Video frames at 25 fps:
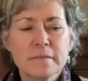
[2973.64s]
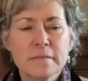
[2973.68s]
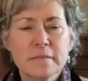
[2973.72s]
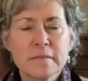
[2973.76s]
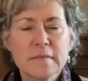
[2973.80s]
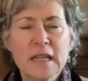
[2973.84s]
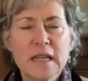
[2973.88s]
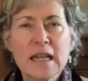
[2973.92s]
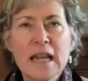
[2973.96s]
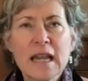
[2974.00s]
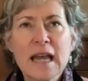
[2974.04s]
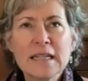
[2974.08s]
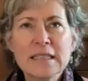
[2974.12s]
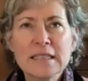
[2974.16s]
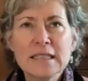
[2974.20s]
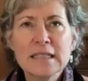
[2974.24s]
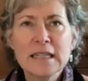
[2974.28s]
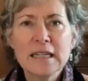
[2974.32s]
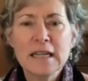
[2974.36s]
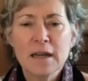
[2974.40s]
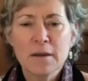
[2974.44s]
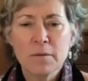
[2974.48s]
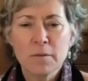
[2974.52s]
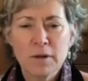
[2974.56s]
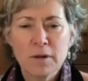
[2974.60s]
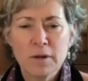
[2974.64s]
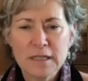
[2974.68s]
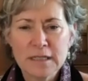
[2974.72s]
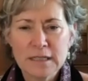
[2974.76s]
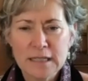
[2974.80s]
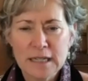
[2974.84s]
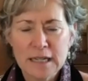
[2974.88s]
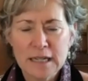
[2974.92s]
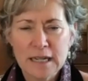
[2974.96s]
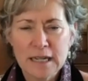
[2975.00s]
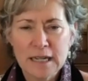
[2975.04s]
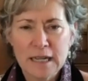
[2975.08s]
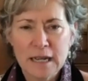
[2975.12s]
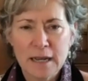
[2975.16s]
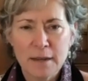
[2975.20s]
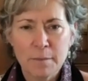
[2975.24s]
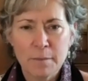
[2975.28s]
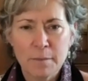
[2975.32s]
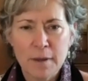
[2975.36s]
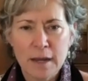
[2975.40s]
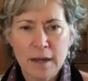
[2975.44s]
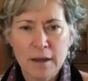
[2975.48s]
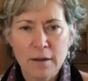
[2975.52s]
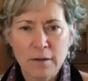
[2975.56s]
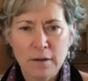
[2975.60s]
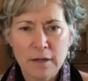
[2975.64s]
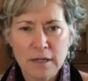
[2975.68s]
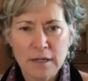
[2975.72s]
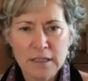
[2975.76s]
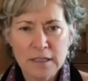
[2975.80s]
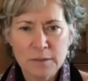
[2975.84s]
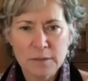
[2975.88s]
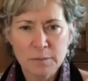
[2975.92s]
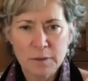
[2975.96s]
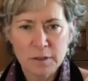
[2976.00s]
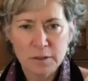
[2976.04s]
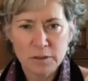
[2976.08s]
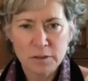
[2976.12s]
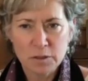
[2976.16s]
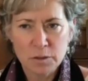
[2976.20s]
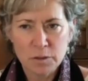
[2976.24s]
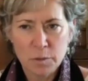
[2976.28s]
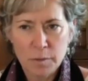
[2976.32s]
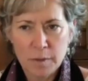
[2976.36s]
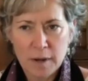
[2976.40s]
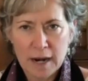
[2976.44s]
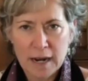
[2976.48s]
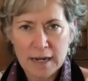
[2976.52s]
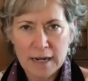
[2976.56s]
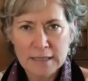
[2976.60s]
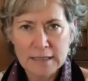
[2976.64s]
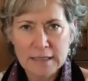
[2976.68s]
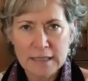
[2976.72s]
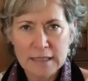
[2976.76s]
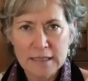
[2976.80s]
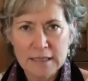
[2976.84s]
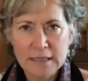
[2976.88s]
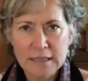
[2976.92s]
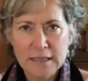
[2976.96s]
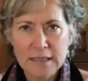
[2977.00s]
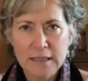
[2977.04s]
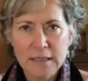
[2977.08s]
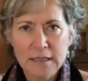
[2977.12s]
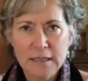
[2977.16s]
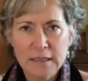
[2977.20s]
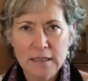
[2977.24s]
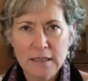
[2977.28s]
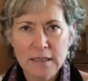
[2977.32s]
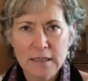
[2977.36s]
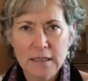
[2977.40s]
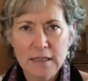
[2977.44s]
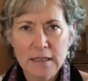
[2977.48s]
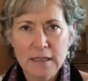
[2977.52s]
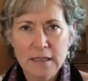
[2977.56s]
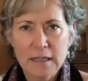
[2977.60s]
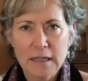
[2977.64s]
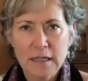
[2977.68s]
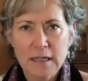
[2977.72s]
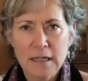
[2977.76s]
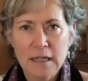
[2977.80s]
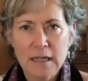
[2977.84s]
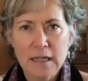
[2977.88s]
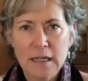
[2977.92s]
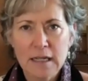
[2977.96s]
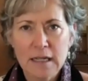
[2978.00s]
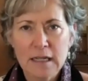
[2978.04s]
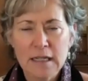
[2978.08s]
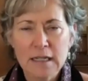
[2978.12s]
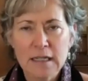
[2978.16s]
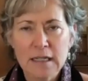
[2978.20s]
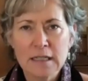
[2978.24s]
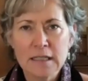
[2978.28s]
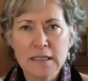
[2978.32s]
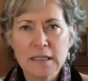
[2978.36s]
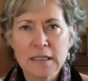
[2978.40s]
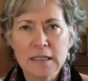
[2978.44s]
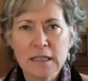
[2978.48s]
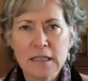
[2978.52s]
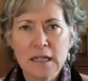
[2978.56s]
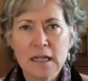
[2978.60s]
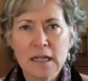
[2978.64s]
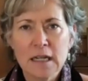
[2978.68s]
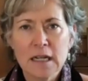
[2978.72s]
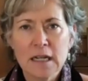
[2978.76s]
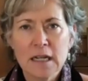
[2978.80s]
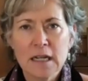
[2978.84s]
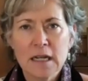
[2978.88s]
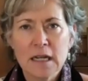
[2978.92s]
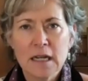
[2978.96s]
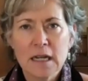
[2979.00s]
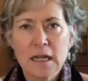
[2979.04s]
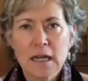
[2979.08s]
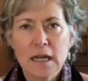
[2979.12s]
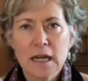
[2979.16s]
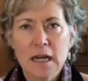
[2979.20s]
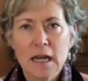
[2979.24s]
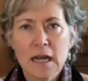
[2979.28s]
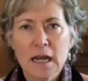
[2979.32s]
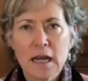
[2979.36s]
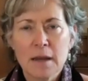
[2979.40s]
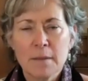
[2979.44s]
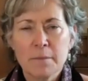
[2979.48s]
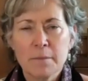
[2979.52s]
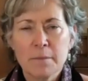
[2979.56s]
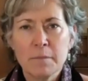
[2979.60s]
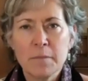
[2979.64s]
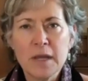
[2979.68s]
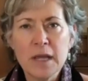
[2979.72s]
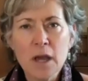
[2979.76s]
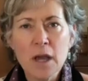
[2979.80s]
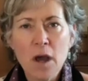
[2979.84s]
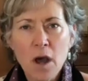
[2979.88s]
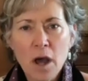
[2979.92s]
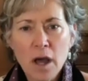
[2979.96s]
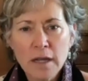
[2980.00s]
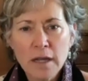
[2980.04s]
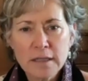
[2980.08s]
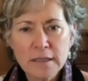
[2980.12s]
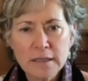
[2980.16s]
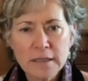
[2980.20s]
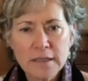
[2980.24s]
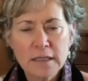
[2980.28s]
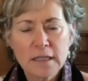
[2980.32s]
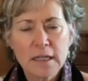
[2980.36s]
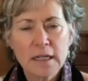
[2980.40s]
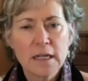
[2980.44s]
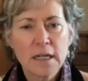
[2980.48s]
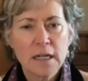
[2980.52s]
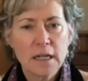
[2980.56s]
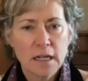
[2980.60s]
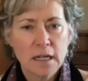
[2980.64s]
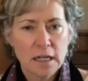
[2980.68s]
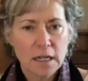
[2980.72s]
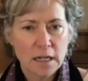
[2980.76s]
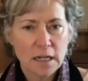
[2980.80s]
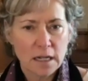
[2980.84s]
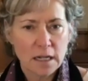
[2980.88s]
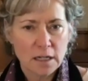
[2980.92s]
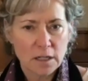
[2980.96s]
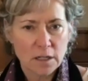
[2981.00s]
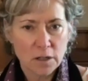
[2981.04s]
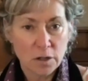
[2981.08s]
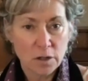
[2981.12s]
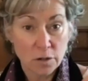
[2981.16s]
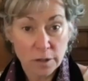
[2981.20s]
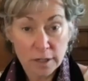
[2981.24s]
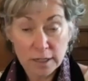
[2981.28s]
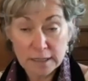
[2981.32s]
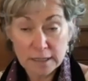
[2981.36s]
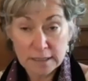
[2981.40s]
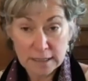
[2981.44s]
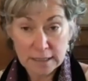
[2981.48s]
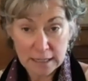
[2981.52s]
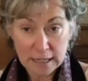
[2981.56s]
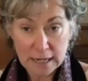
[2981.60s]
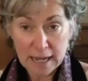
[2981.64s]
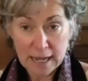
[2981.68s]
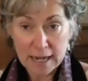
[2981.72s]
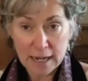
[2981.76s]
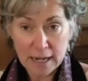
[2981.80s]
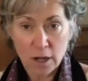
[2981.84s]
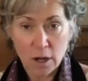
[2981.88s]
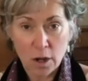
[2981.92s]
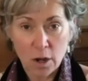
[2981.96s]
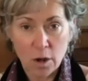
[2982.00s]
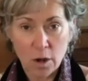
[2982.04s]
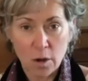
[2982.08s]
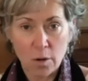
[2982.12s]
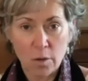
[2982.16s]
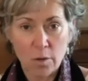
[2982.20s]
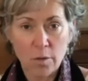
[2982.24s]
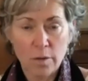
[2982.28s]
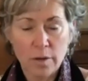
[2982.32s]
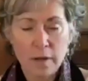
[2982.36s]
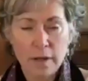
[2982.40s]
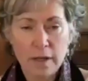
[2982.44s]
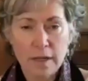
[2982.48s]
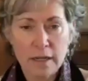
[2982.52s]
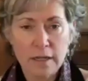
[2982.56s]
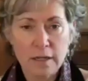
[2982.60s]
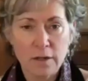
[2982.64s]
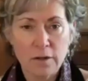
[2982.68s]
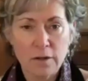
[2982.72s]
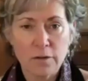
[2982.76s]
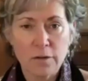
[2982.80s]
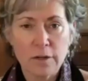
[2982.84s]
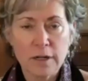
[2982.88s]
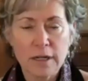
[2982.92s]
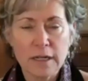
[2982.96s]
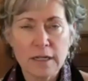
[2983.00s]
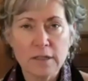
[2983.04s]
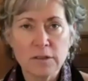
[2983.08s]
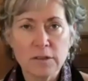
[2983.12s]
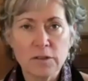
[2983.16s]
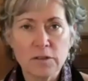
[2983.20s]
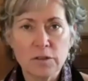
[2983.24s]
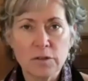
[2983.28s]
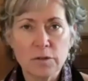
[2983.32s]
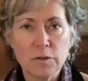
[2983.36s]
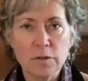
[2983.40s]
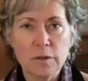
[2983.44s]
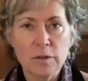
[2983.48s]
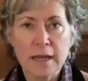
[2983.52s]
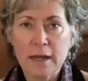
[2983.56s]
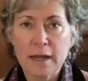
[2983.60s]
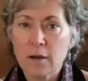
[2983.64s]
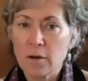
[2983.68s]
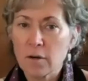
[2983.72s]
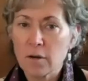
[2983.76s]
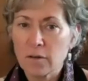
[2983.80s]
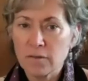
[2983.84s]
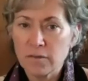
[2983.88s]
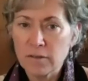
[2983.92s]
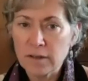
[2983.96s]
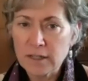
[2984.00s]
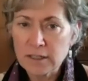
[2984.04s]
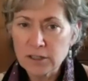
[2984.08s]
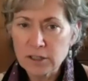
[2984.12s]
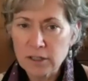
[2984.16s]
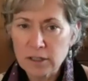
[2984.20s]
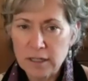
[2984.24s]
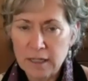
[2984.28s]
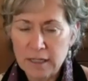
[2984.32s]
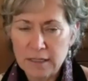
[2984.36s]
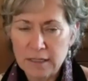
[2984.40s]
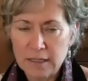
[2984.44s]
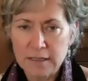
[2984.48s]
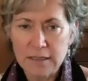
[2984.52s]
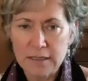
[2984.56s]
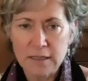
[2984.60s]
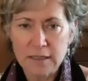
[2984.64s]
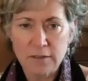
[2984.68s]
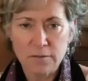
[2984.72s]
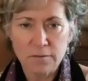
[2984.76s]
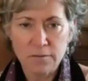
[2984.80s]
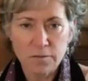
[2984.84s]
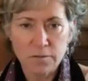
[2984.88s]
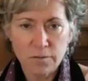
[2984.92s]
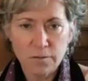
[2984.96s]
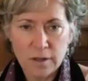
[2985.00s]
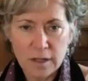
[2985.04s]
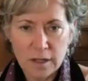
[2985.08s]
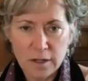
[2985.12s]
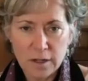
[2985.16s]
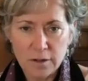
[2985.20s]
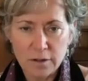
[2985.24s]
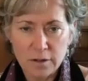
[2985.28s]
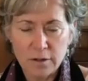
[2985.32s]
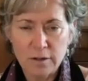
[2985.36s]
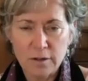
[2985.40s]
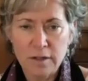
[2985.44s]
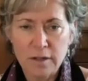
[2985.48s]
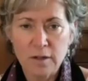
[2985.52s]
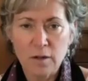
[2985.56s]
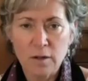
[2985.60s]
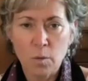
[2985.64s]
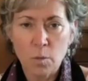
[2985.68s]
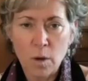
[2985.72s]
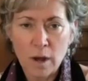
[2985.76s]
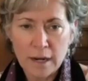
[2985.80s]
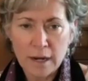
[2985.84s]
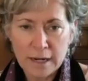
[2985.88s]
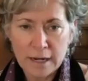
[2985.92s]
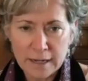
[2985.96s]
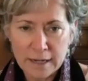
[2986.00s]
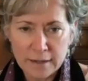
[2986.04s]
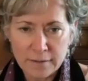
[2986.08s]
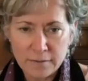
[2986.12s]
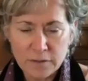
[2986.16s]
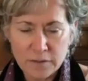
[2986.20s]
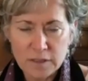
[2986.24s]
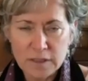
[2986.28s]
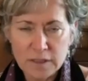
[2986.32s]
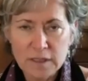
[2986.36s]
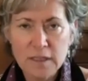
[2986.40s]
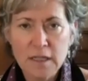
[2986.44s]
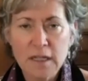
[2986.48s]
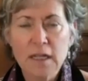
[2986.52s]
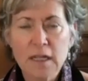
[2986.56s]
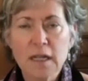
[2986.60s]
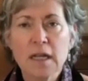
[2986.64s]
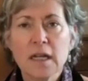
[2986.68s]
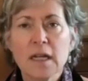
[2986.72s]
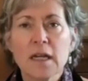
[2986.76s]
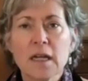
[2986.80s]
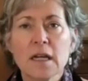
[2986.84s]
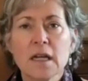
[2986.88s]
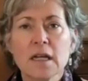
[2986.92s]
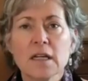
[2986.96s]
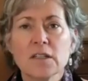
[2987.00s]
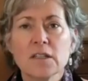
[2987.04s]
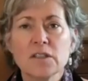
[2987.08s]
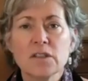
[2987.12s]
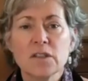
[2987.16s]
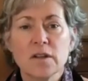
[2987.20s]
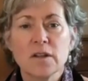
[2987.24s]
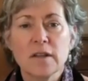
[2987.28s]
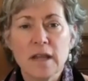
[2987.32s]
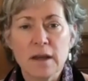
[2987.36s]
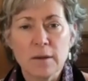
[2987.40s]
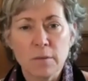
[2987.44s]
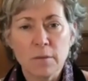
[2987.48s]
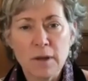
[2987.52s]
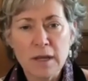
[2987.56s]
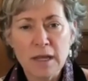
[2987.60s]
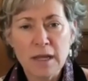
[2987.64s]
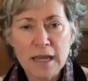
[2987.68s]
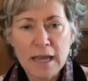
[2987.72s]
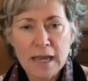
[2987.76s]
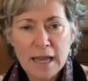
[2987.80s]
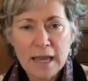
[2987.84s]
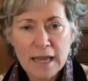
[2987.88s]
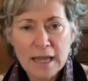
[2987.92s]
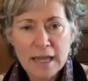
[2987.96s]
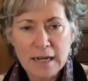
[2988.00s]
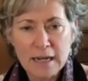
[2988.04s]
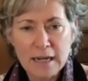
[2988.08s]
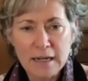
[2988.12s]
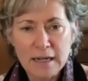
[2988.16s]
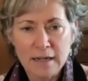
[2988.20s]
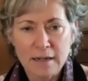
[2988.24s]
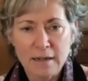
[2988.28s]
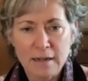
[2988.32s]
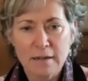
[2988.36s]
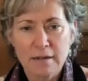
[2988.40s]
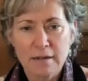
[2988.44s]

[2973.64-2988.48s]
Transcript: The last thing I want to say about a spiritual practice is beyond learning to let go and learning to let go of vigilance and fear and the what ifs so that we can